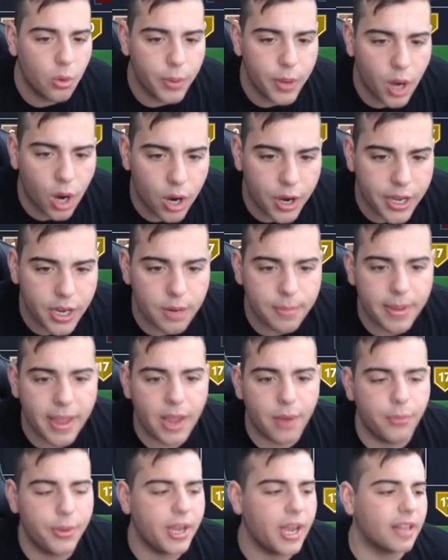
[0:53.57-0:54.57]
we are here,
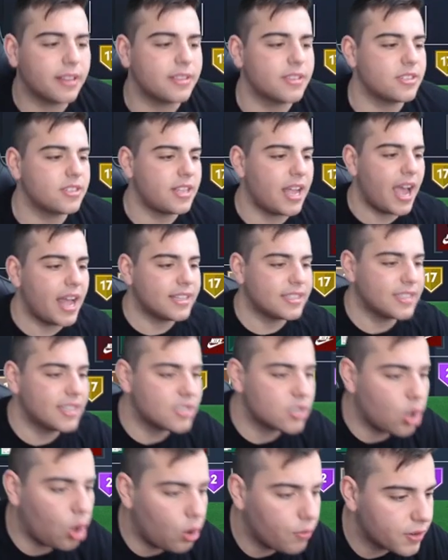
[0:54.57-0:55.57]
man. We got the stats.
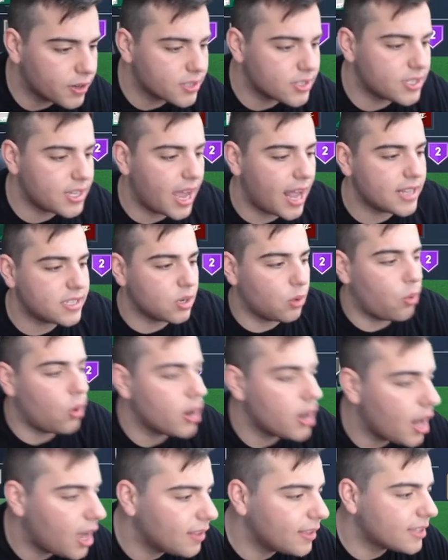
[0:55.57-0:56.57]
Let's go over the stats and
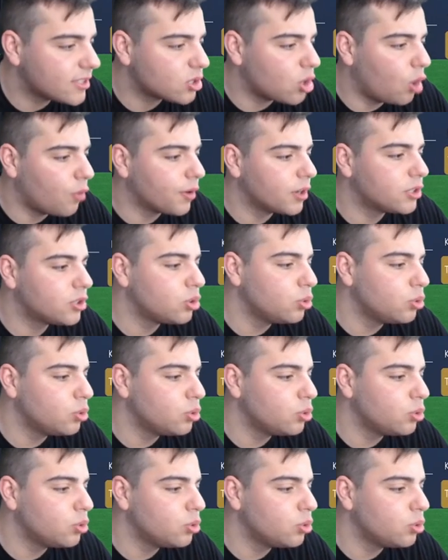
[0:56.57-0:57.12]
whatnot. Let's go over to